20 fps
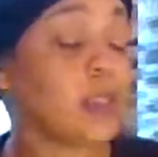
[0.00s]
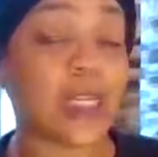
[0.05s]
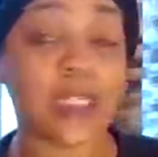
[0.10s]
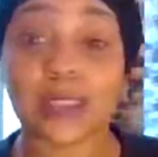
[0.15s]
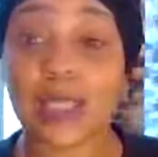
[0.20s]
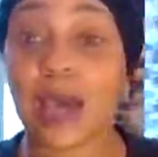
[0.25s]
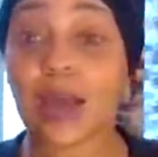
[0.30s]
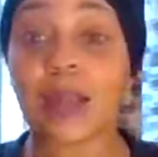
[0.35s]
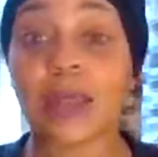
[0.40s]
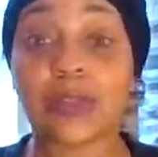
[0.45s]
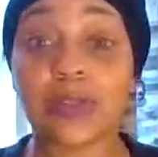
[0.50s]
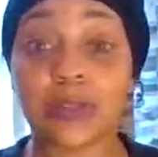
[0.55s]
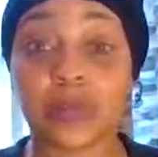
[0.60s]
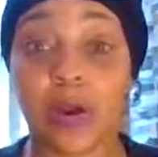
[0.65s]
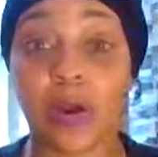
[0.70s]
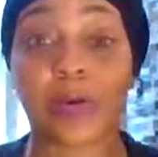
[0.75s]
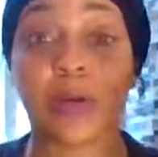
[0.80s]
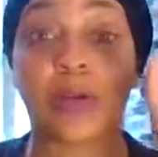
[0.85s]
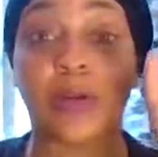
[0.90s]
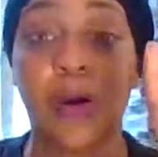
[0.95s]
That's how they
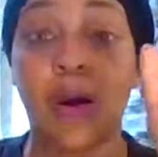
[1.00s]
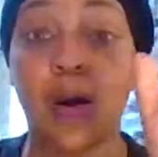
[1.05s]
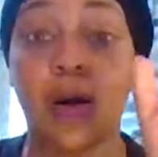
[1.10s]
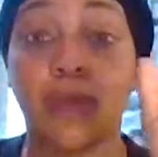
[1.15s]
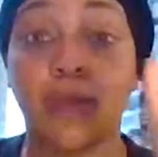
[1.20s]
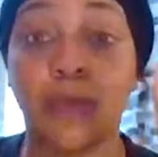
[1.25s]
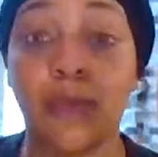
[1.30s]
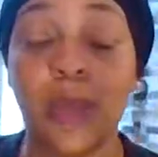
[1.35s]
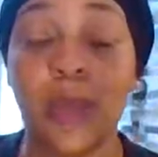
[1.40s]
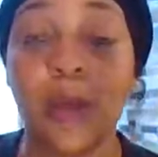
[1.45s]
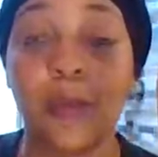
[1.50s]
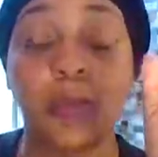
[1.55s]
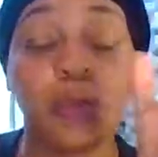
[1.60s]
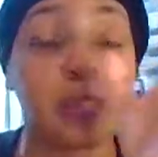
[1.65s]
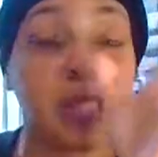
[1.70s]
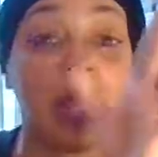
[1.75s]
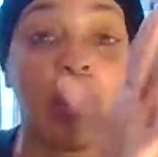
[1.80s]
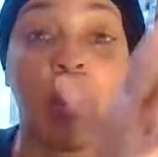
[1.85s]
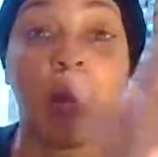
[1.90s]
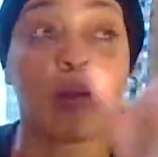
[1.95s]
started off.
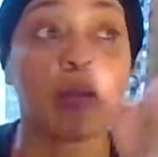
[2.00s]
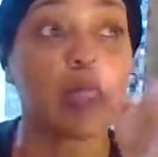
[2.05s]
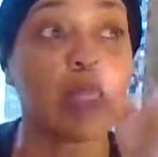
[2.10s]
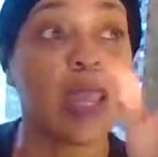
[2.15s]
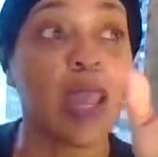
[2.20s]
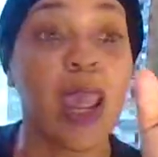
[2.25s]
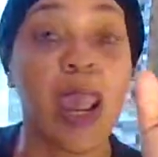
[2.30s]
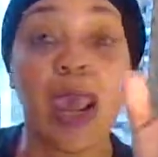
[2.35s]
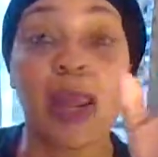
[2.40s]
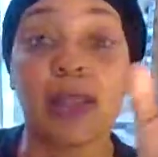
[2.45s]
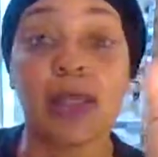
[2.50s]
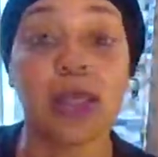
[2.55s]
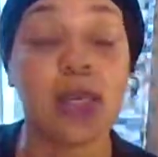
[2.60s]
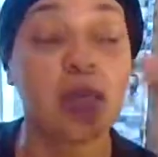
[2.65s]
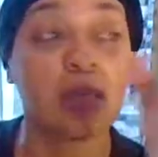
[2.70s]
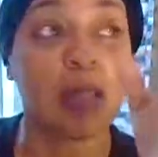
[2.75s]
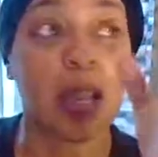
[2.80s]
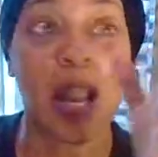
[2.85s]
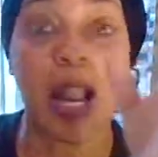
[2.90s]
But they already had it in the